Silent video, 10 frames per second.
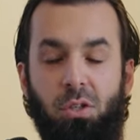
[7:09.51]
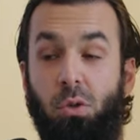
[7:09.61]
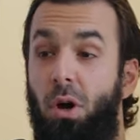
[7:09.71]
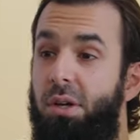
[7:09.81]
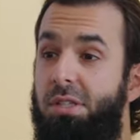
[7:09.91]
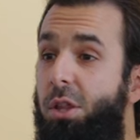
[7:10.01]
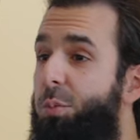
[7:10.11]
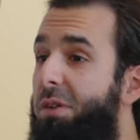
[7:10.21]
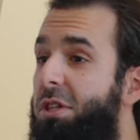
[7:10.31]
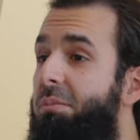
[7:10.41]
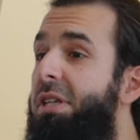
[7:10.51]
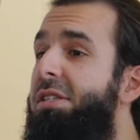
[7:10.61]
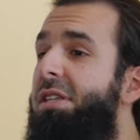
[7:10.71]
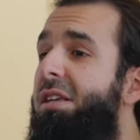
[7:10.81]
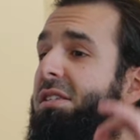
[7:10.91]
you notice that the Prophet didn't
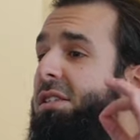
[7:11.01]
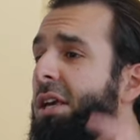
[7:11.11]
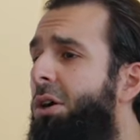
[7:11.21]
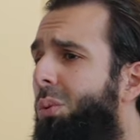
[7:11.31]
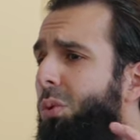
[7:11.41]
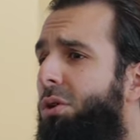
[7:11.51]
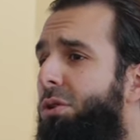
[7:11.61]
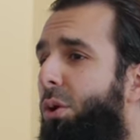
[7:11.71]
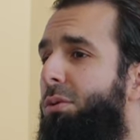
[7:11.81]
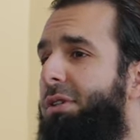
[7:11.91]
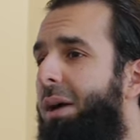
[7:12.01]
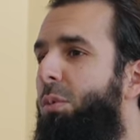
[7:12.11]
say a single word the whole time.